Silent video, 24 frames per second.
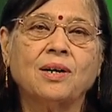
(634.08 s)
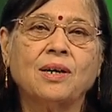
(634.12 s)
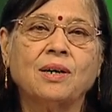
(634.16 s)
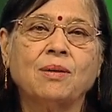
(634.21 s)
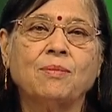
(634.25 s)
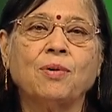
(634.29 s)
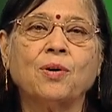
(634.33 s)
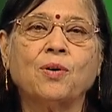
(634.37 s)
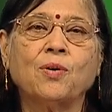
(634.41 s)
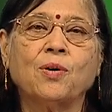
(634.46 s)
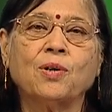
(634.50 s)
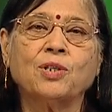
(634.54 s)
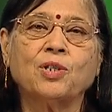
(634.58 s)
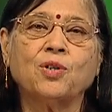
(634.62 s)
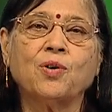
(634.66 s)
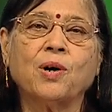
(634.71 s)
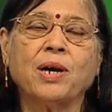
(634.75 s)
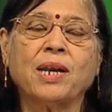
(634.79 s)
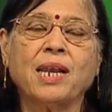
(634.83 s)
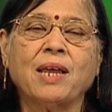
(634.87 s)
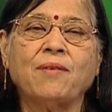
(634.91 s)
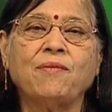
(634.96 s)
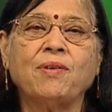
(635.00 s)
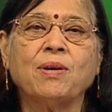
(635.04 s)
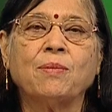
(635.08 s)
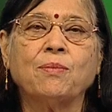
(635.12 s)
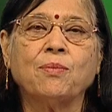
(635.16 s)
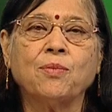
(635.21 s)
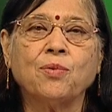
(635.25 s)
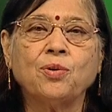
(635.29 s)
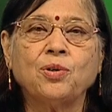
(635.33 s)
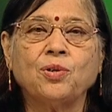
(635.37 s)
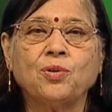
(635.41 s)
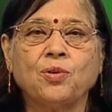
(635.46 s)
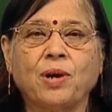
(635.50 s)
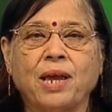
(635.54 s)
because you are having
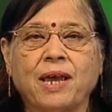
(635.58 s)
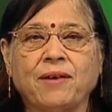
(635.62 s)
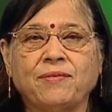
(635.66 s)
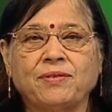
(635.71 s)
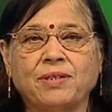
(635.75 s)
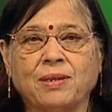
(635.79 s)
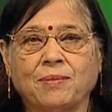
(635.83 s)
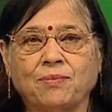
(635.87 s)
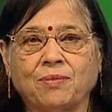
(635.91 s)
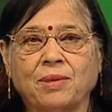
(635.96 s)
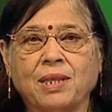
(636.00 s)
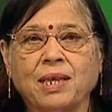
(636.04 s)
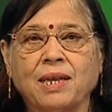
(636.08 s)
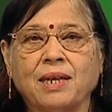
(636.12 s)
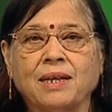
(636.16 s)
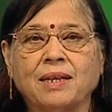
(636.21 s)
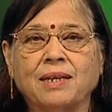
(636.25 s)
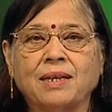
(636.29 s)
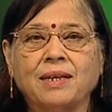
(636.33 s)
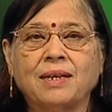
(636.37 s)
mood to have something.